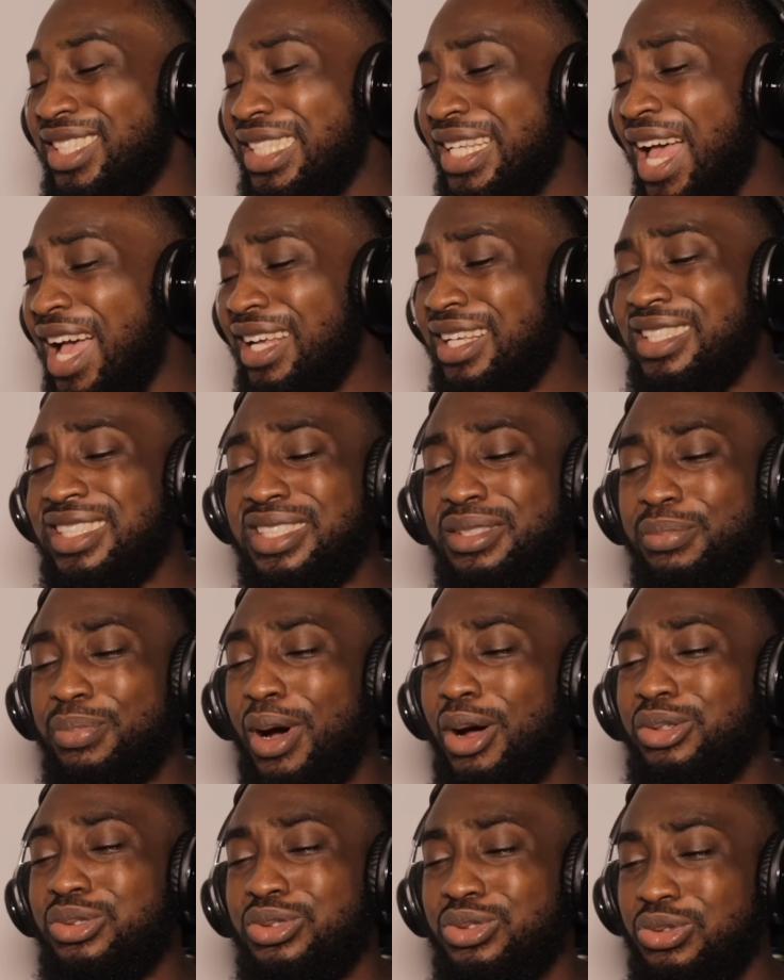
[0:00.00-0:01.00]
Sack is
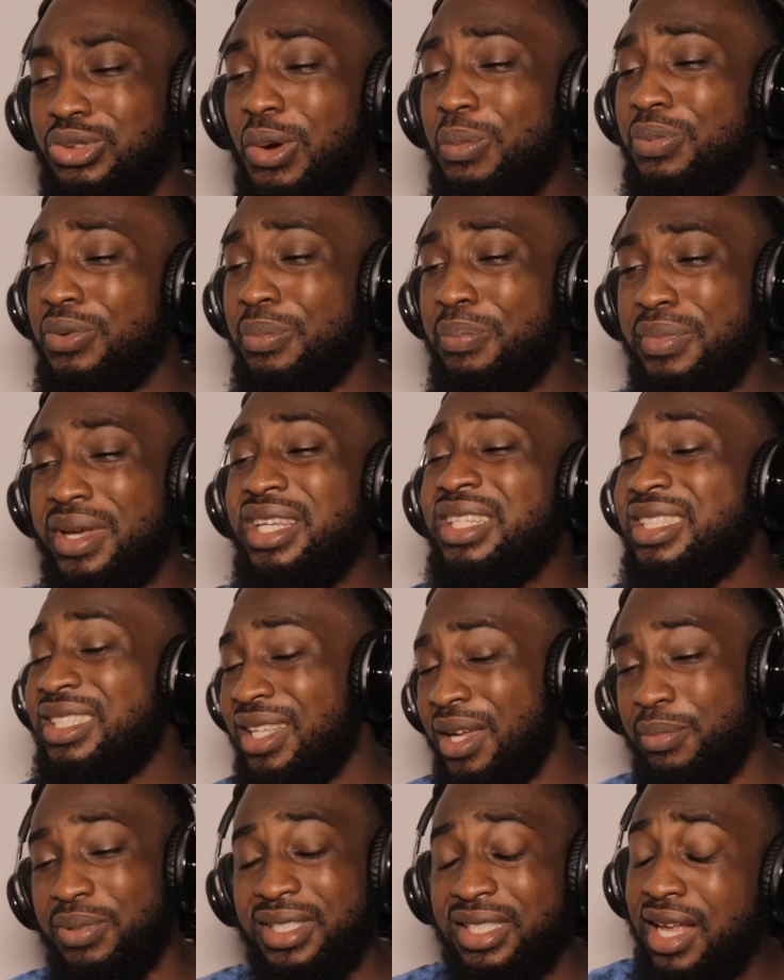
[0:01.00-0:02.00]
about to drop a
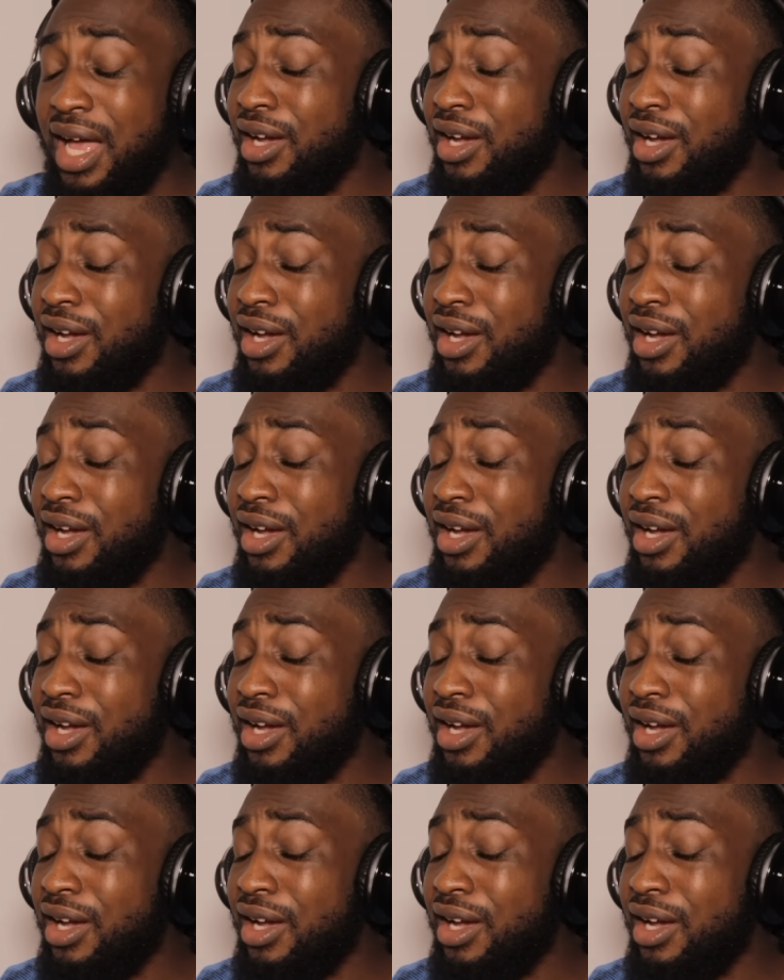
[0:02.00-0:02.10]
mixtape.